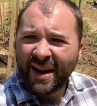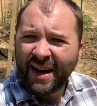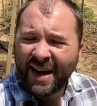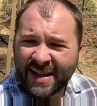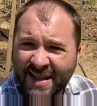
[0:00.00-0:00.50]

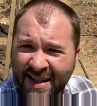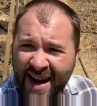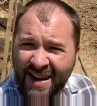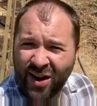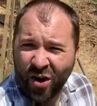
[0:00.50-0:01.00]
I
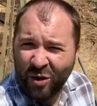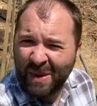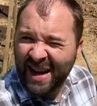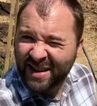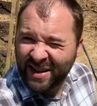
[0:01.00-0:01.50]
staked all
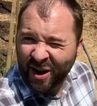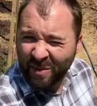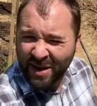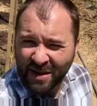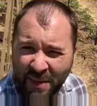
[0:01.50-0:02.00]
my
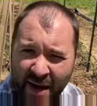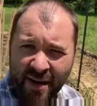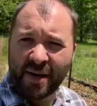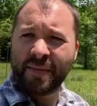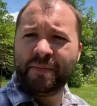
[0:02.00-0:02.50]
determinate
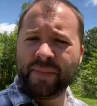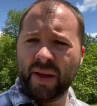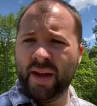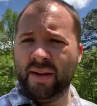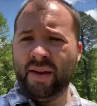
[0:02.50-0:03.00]
tomatoes
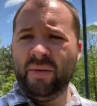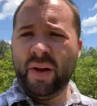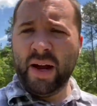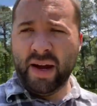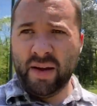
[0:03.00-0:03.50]
and did
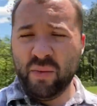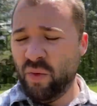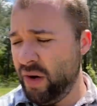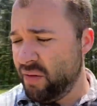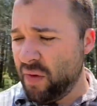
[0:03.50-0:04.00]
a
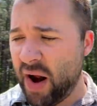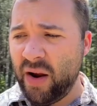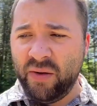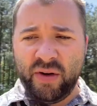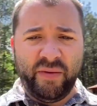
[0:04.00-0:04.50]
one
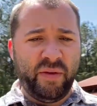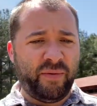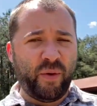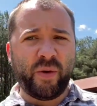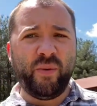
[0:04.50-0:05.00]
round of the
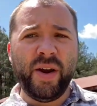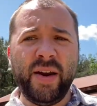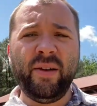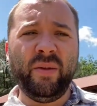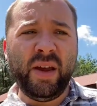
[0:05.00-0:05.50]
Florida
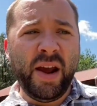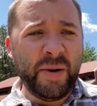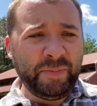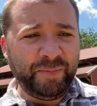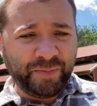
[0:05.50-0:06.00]
Weave on
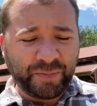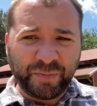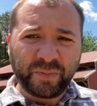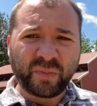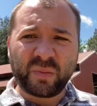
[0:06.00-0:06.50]
them.
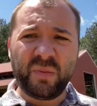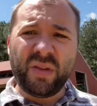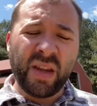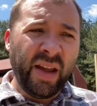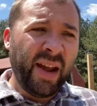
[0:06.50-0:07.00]

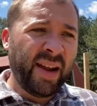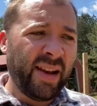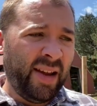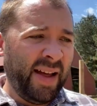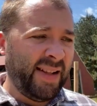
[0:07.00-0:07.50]

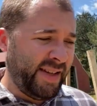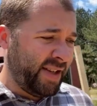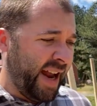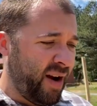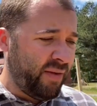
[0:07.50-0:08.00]
And uh, that's
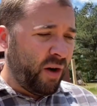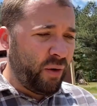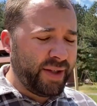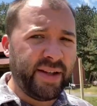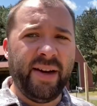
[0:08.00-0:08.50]
just how I've
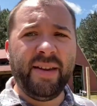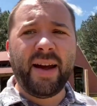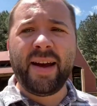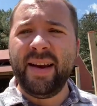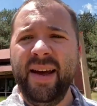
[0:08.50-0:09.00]
always done
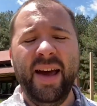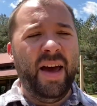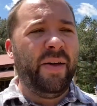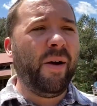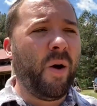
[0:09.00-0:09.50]
that.
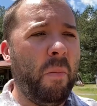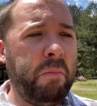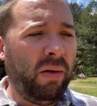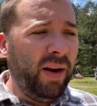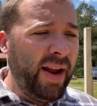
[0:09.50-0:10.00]
There are
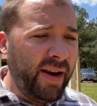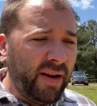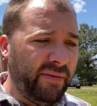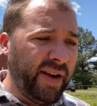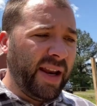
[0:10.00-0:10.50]
plenty
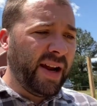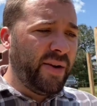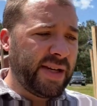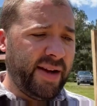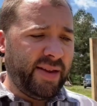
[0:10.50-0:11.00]
of
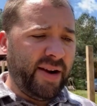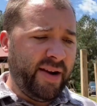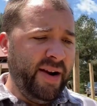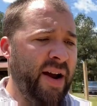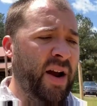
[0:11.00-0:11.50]
videos out
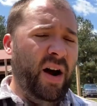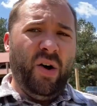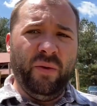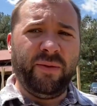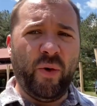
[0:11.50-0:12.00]
there
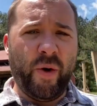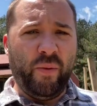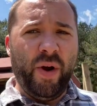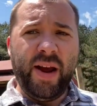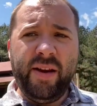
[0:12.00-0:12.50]
on Florida
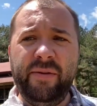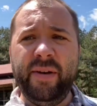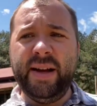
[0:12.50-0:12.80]
Weave.